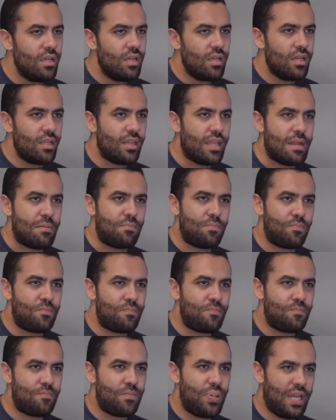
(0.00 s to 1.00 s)
that
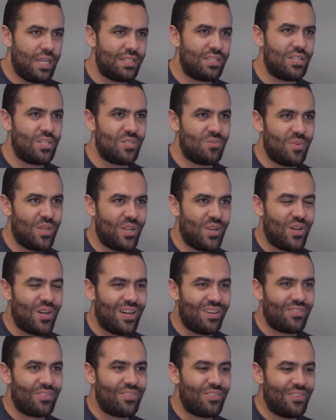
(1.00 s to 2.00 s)
pisses me
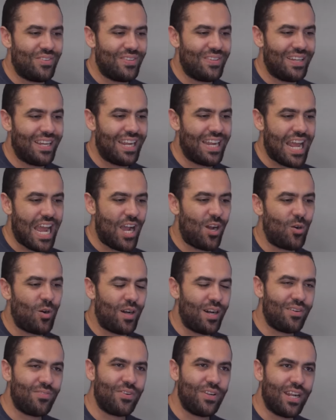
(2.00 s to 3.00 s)
off in how
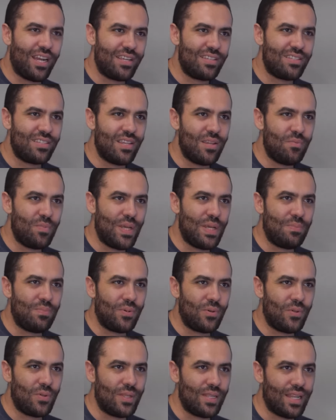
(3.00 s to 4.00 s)
often I see
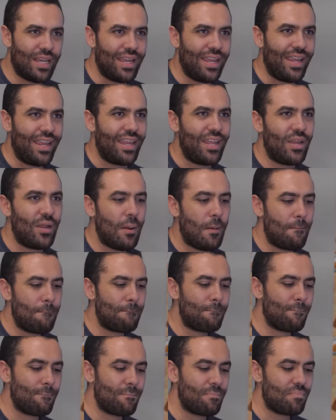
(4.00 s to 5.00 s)
people like
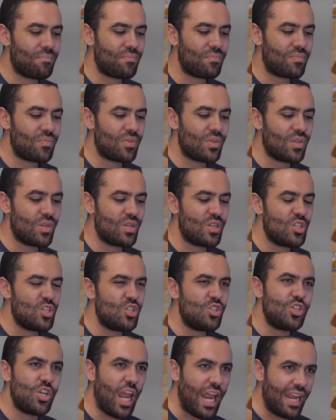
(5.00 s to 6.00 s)

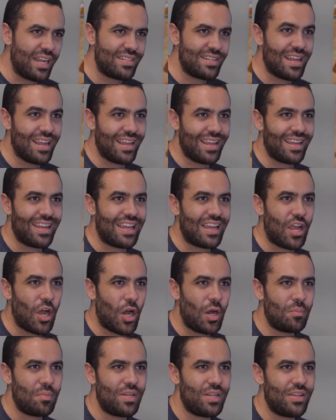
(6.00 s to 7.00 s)
chanting
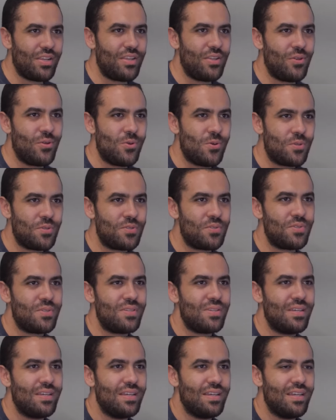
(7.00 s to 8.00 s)
common
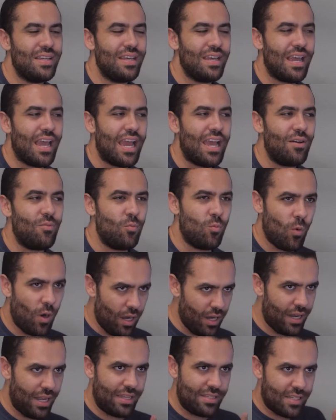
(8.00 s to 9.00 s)
use
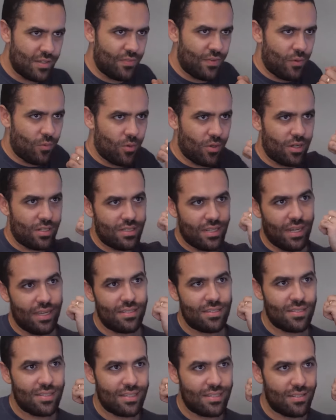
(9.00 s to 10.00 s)
one as if it were a
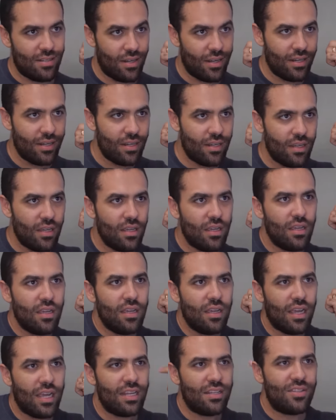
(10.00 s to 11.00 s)
test it's not
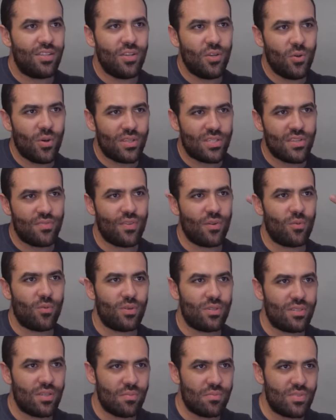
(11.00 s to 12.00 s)
and two as if it
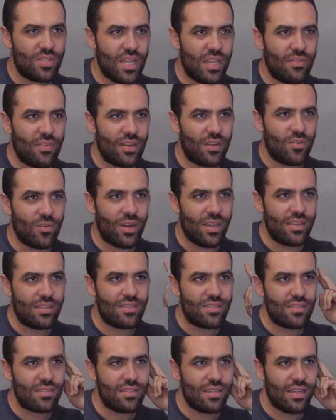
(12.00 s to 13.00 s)
were some saving
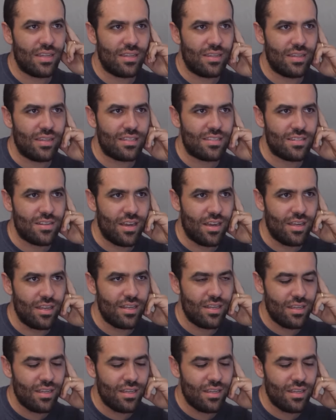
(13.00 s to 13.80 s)
grace it's not